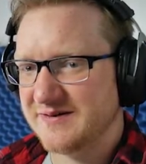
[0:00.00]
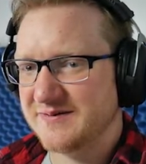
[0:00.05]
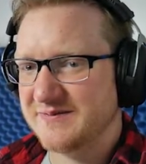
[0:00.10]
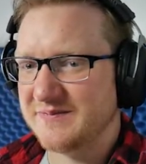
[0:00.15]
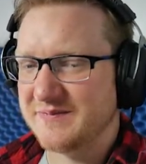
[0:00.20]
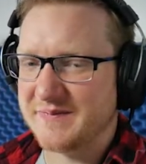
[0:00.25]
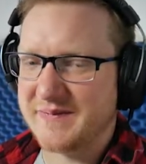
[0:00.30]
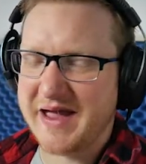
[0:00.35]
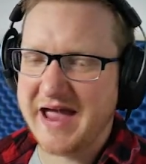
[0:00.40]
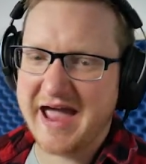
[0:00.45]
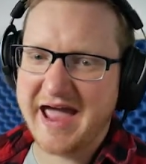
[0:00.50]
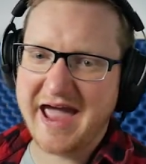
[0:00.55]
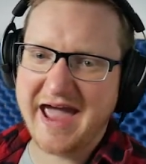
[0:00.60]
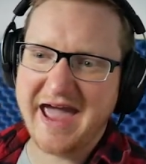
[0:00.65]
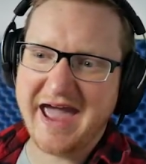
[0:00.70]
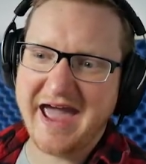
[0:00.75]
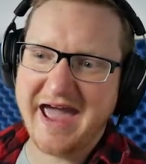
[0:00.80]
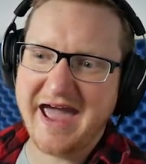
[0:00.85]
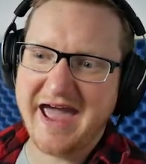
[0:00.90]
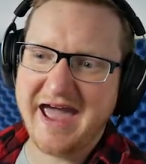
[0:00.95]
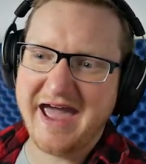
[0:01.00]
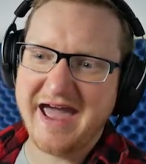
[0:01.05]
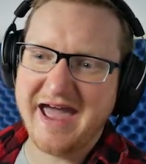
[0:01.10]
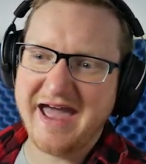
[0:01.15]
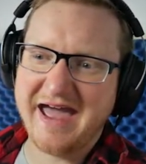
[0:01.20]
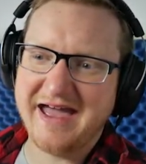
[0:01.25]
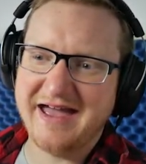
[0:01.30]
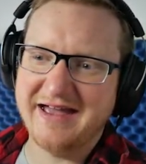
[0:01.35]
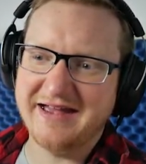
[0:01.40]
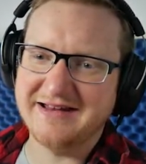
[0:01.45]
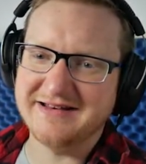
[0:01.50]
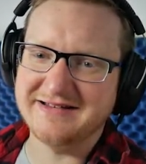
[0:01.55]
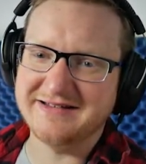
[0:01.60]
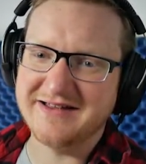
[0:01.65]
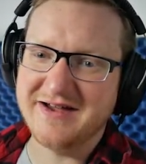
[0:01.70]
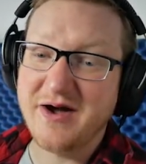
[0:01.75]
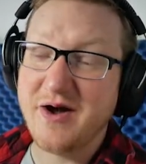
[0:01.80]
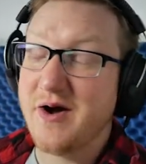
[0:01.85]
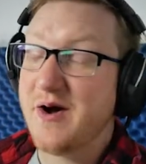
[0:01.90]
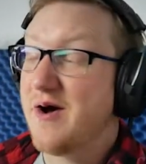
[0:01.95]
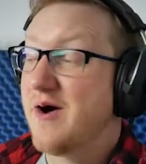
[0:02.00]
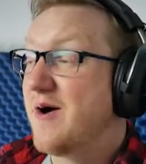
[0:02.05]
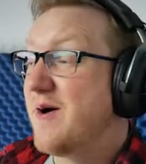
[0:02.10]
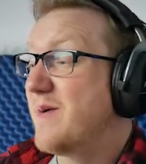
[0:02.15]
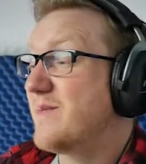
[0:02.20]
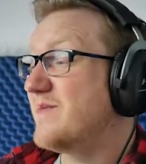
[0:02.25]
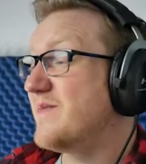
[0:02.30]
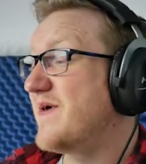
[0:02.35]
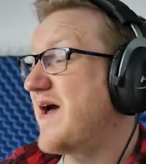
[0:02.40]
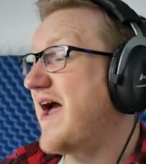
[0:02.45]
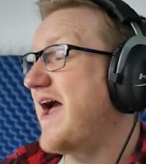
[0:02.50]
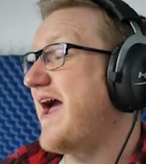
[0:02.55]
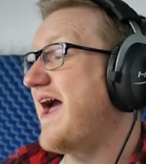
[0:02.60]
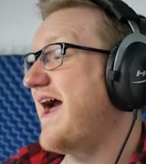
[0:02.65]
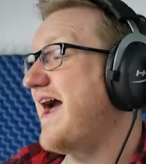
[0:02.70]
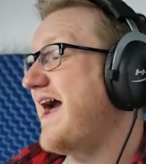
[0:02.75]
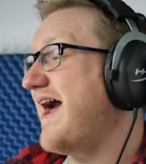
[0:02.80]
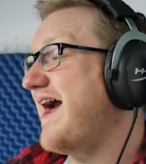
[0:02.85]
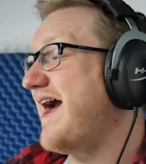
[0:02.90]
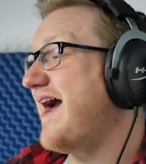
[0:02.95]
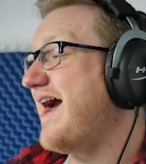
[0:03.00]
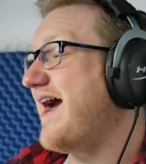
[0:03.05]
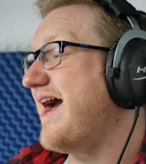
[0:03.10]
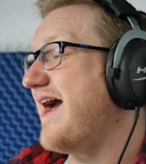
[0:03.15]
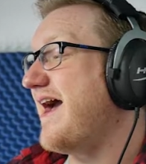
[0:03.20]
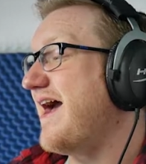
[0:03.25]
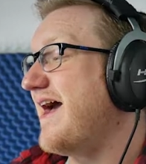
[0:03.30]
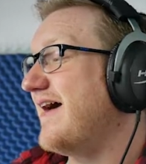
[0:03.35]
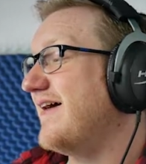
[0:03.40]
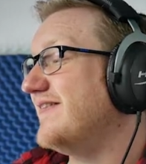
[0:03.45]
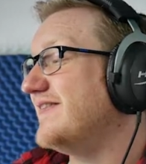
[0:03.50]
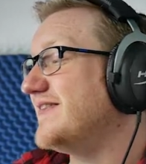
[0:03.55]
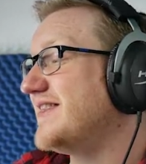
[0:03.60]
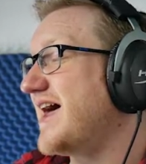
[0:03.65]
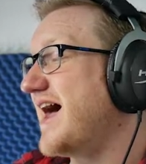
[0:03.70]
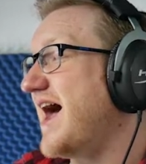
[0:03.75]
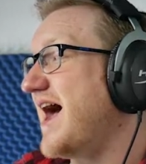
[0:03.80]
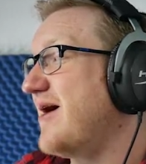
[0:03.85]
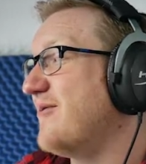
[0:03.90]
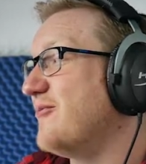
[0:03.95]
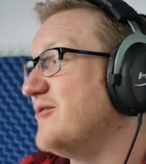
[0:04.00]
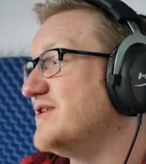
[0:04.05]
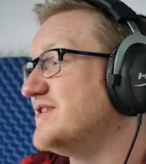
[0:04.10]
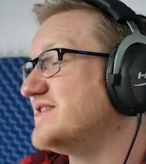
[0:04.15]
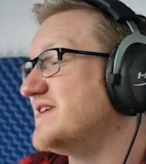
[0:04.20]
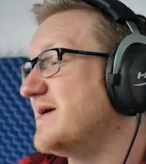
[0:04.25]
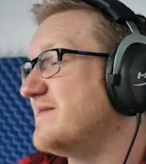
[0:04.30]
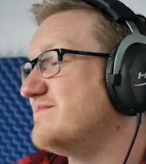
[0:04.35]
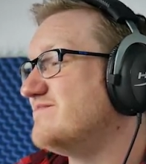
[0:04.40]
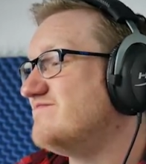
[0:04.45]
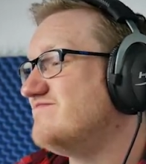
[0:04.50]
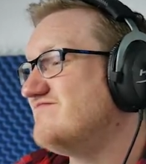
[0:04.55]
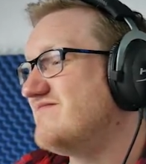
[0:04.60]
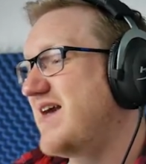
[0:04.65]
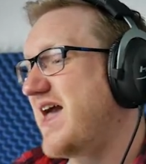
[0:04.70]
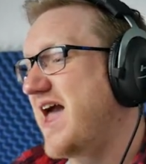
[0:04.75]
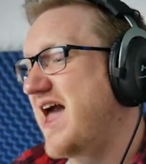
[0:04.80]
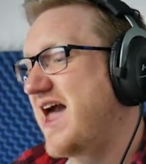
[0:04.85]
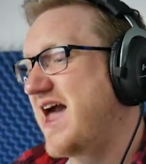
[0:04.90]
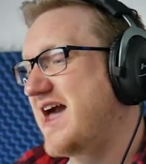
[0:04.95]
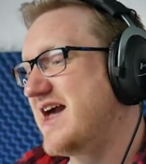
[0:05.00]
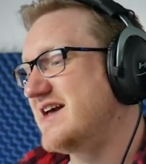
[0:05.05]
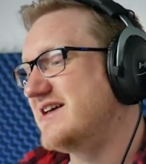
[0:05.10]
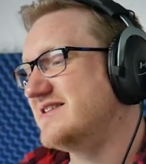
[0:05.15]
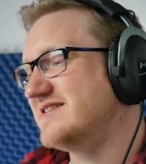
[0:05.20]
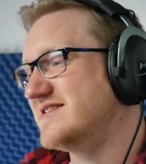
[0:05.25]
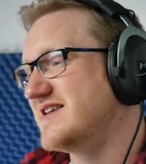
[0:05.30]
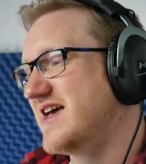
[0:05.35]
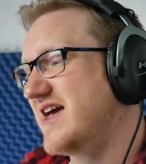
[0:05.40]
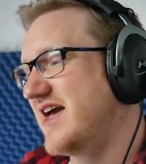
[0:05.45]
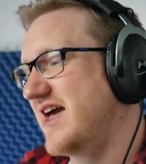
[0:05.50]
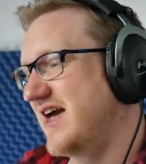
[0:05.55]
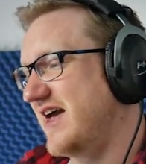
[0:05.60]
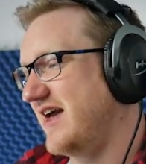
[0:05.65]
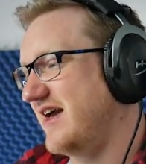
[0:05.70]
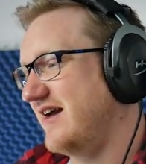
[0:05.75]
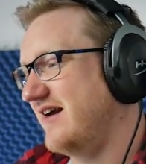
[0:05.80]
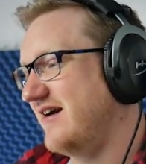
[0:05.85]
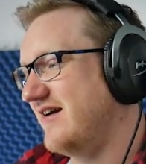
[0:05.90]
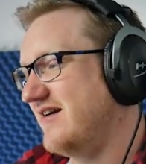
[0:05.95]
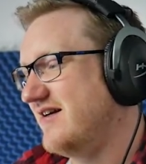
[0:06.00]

Man, that was amazing.